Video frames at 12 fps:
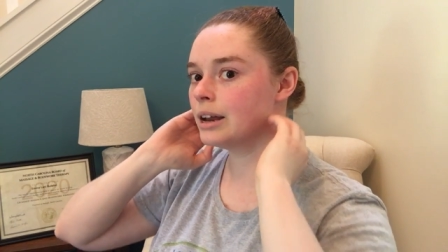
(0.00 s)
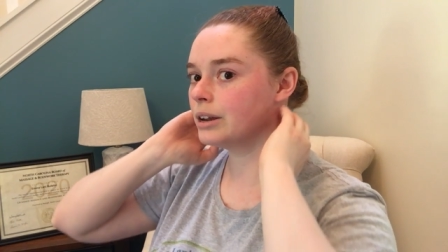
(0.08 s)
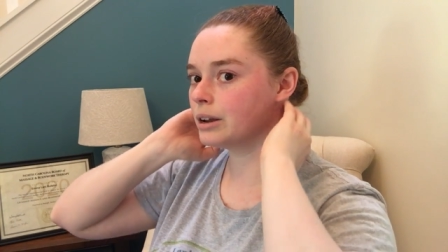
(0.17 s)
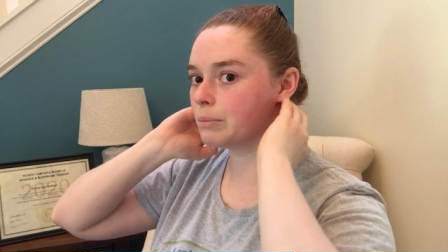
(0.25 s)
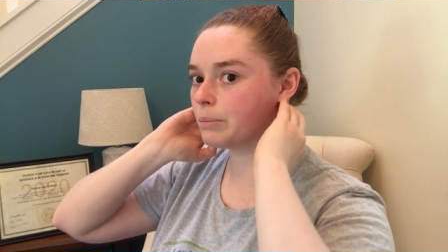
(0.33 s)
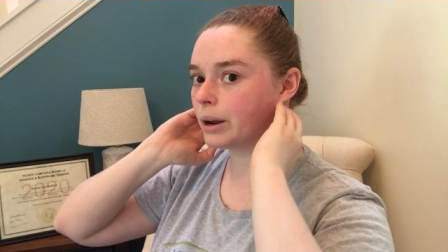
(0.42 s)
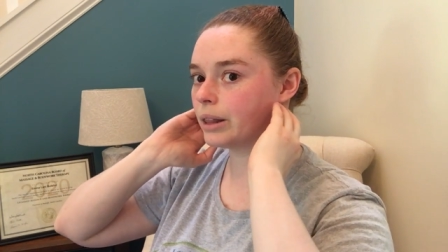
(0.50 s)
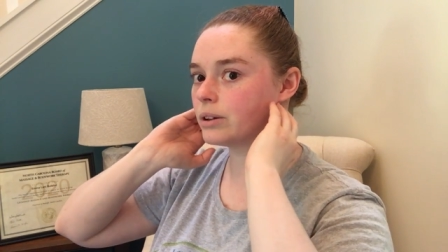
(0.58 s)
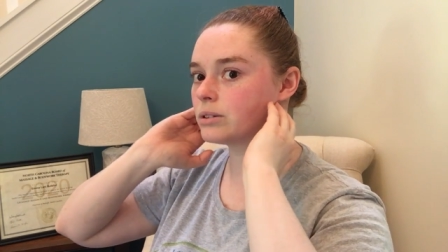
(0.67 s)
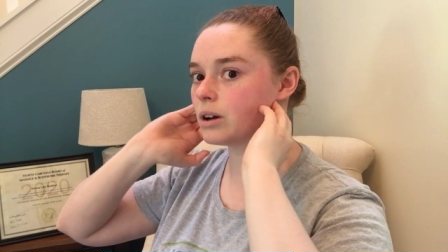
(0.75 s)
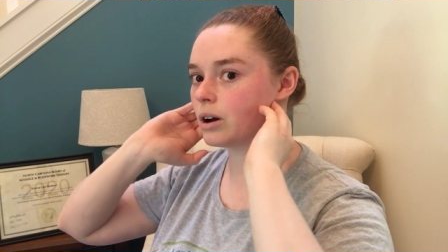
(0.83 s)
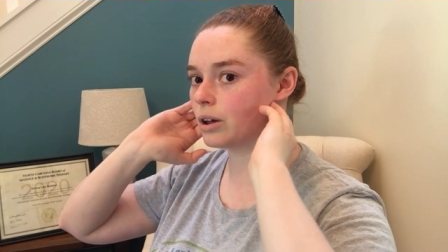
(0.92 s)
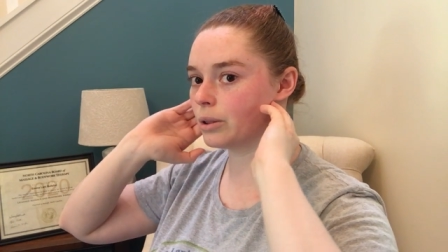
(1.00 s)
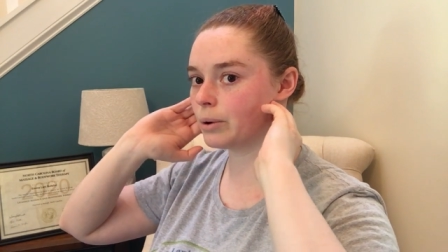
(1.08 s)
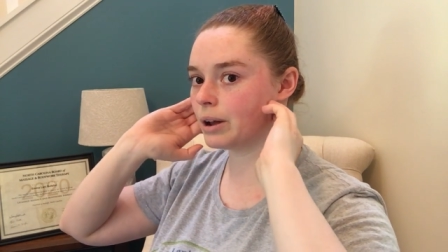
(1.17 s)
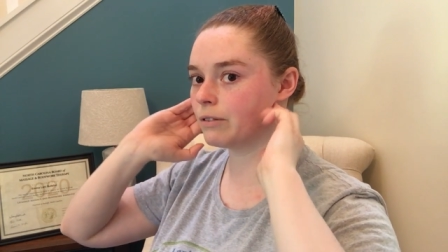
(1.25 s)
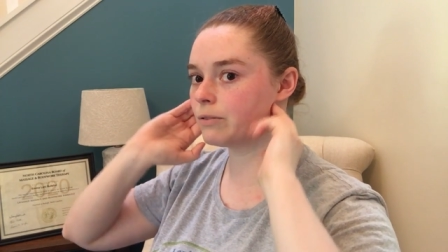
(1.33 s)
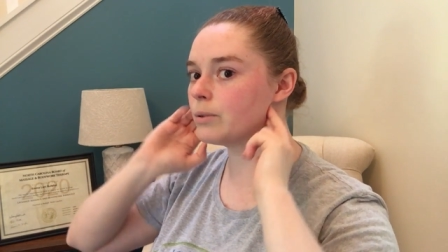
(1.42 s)
You can bring those all the
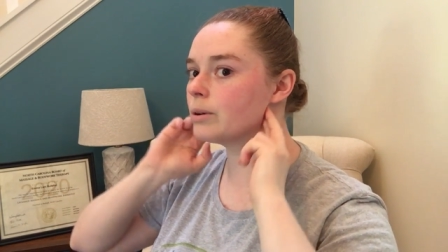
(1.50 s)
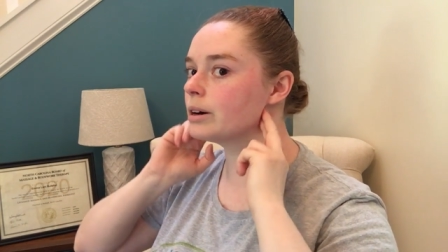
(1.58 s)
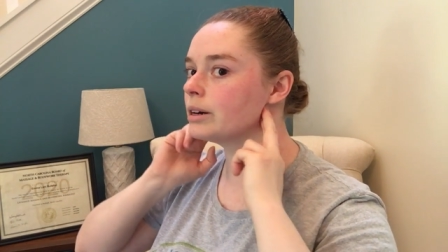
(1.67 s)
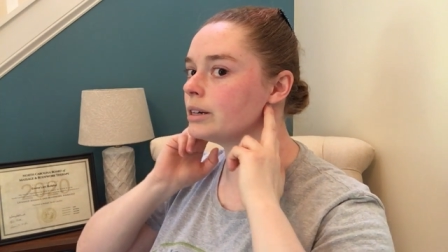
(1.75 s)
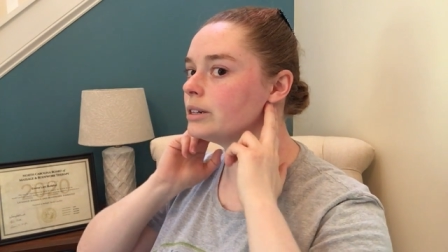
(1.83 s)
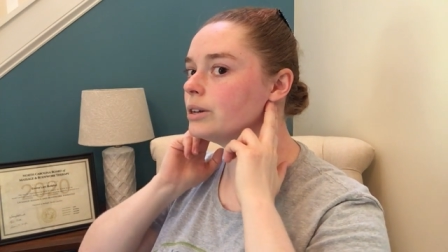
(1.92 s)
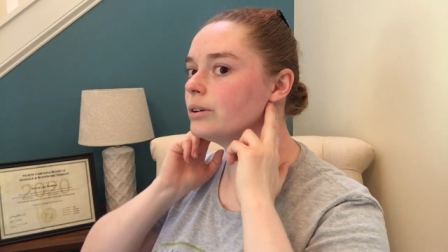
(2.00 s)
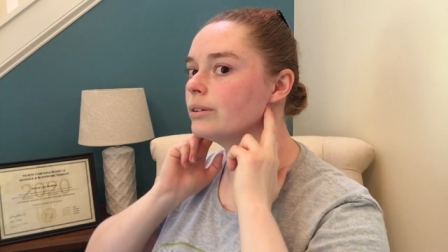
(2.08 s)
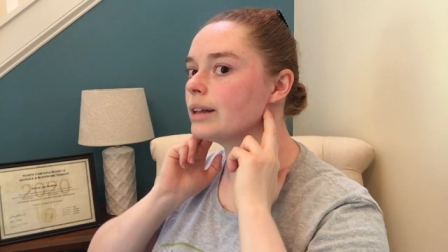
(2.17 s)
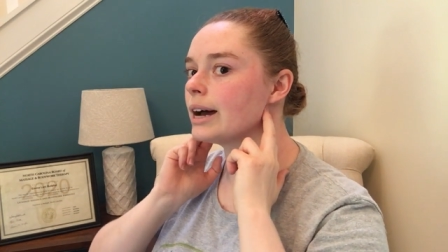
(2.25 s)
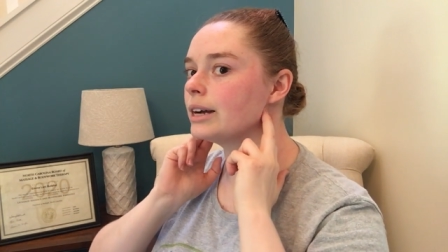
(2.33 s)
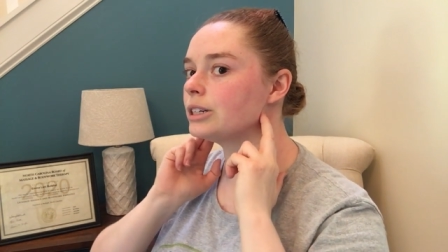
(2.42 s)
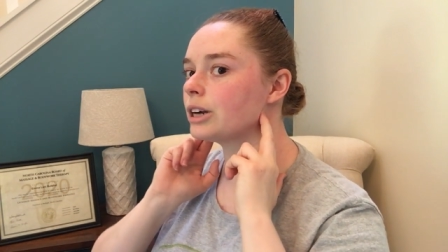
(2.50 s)
way forward to that